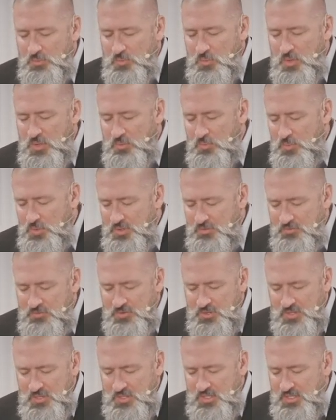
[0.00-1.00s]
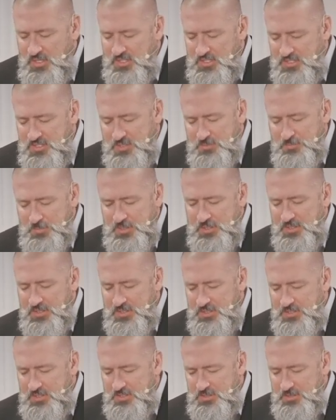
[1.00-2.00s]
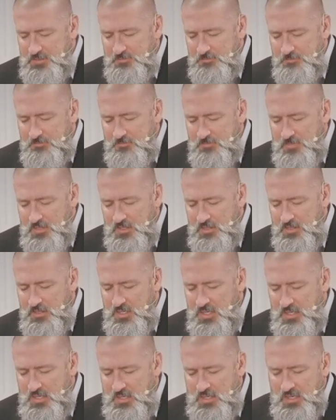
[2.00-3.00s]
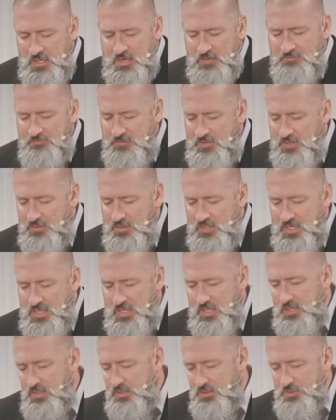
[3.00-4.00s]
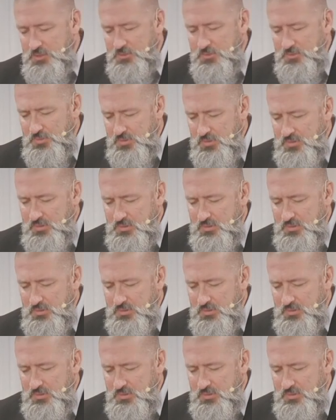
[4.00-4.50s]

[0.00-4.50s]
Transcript: what we've experienced. And God, I feel that, I do,